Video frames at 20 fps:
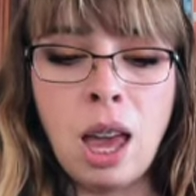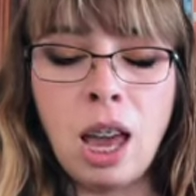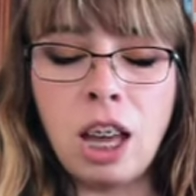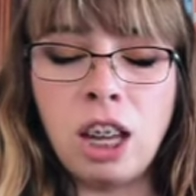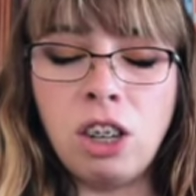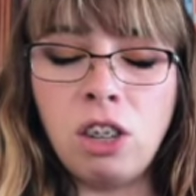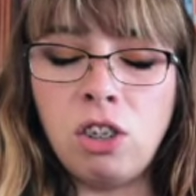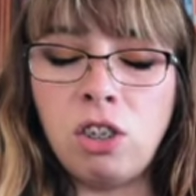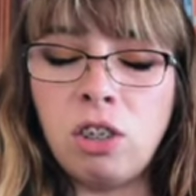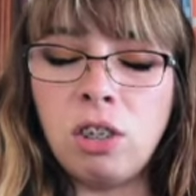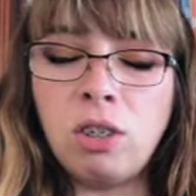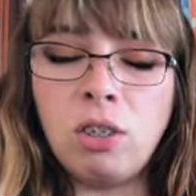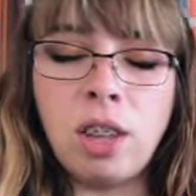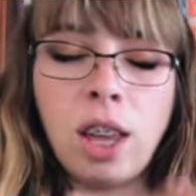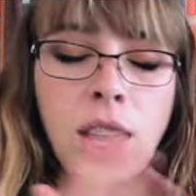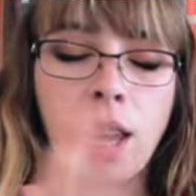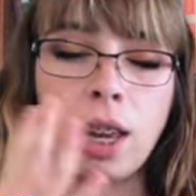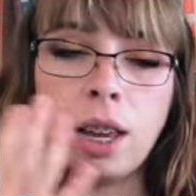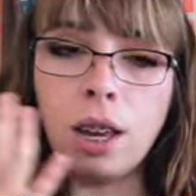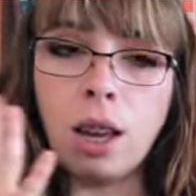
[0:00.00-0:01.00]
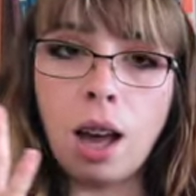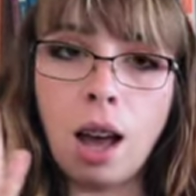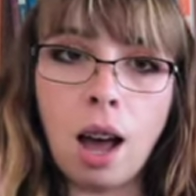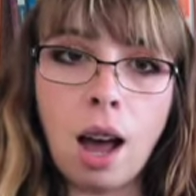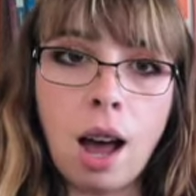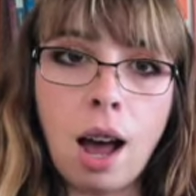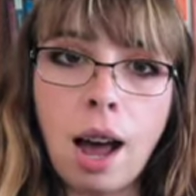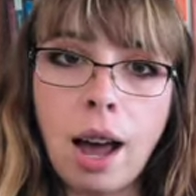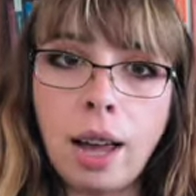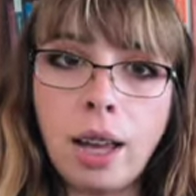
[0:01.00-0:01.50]
And it's just like,
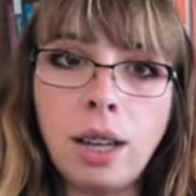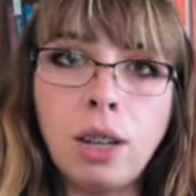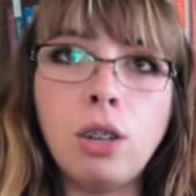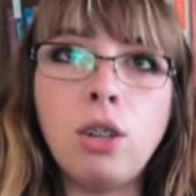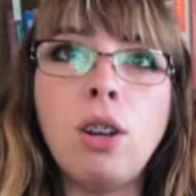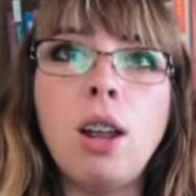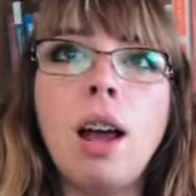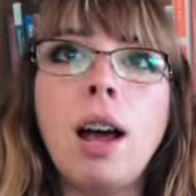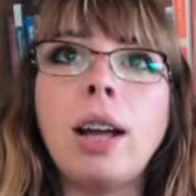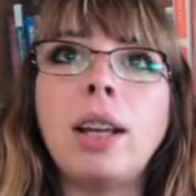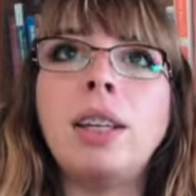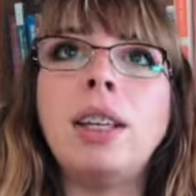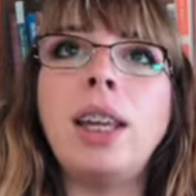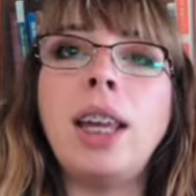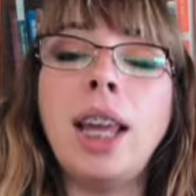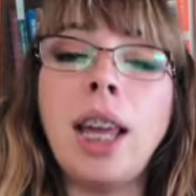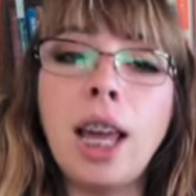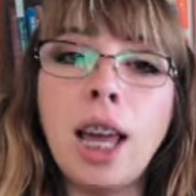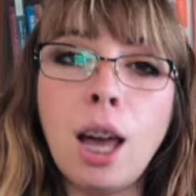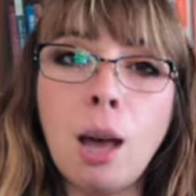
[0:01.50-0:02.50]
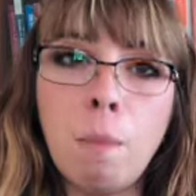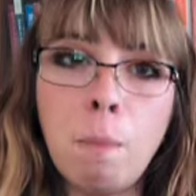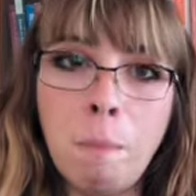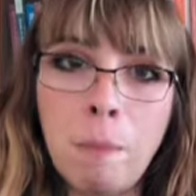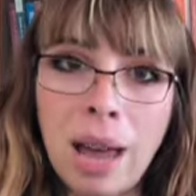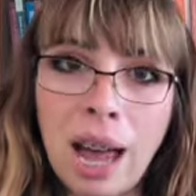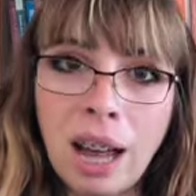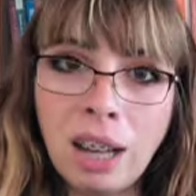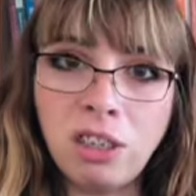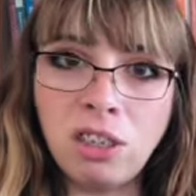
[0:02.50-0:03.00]
I can't
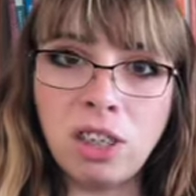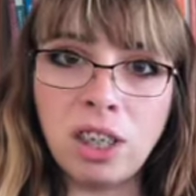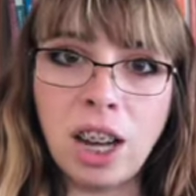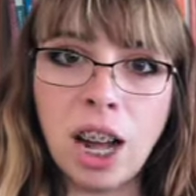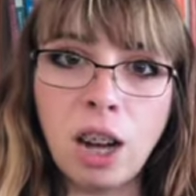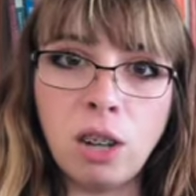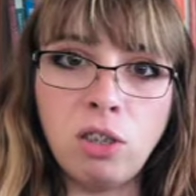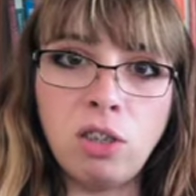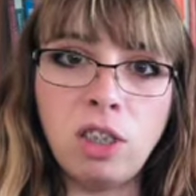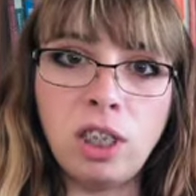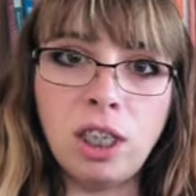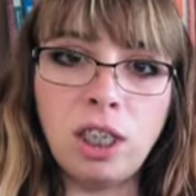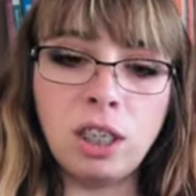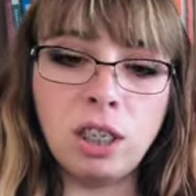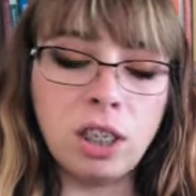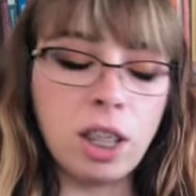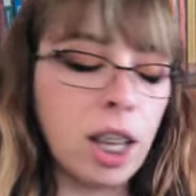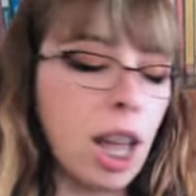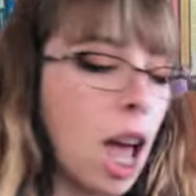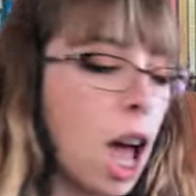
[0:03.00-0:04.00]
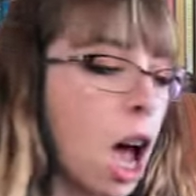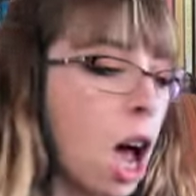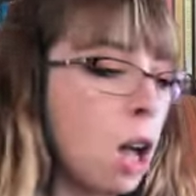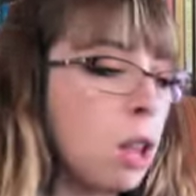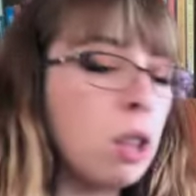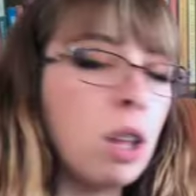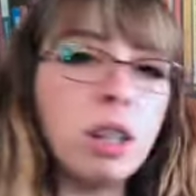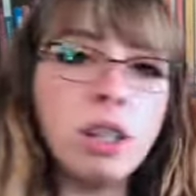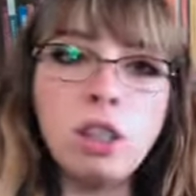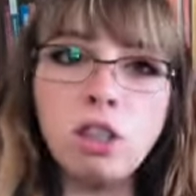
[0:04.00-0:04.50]
imagine how she did it. Like,
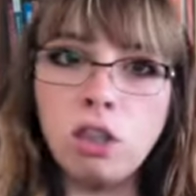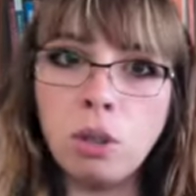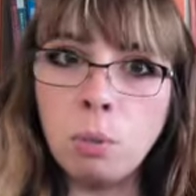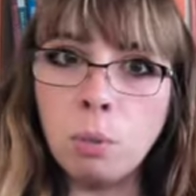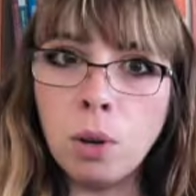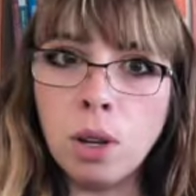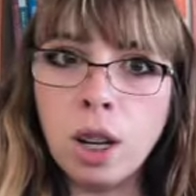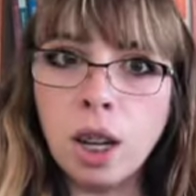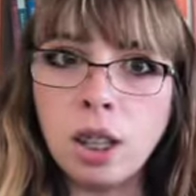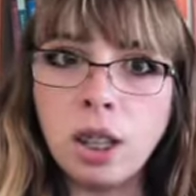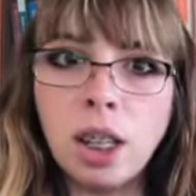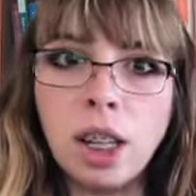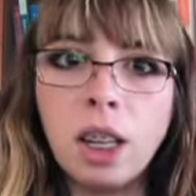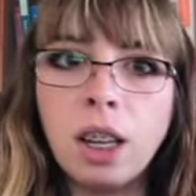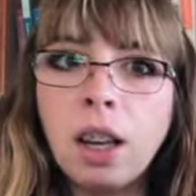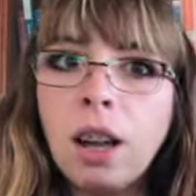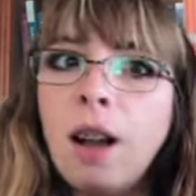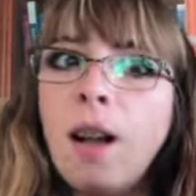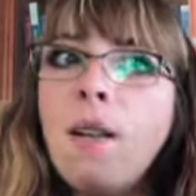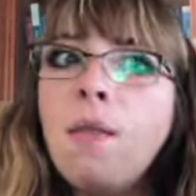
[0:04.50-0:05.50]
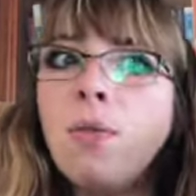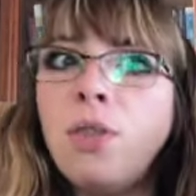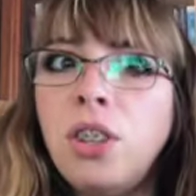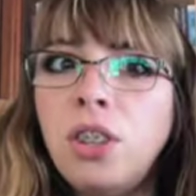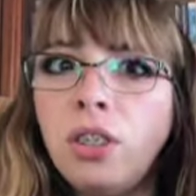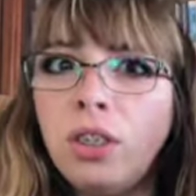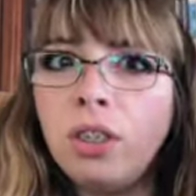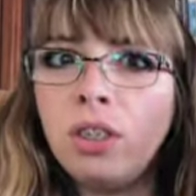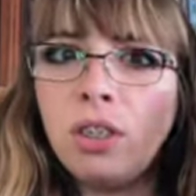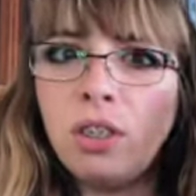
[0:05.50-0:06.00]
how long does she work on? Like,
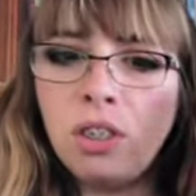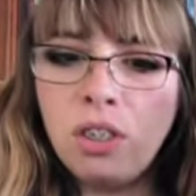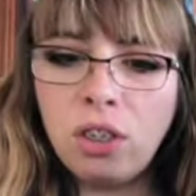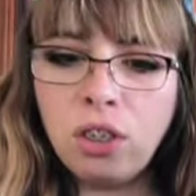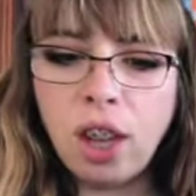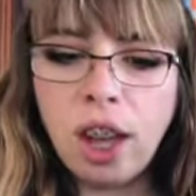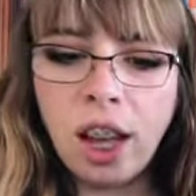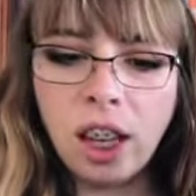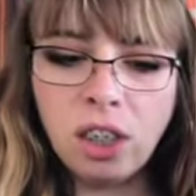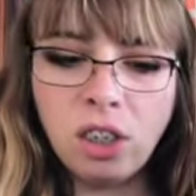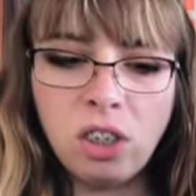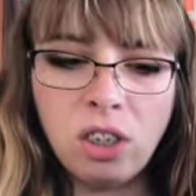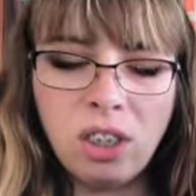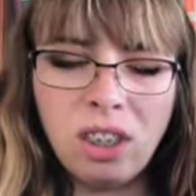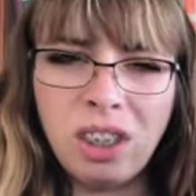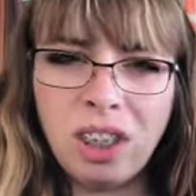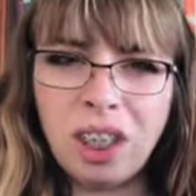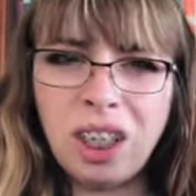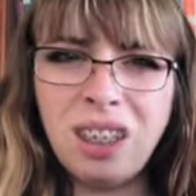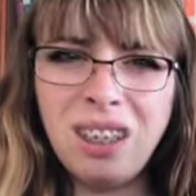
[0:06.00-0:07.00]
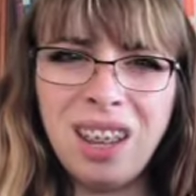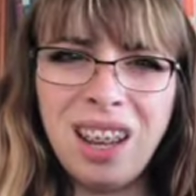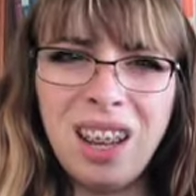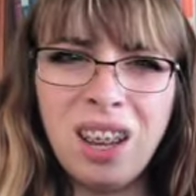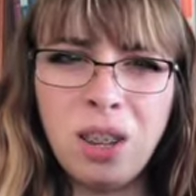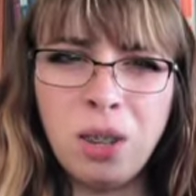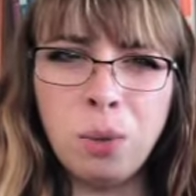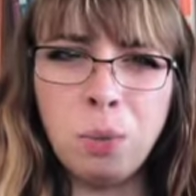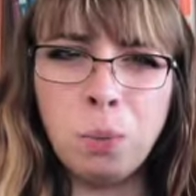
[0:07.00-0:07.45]
this is such detailed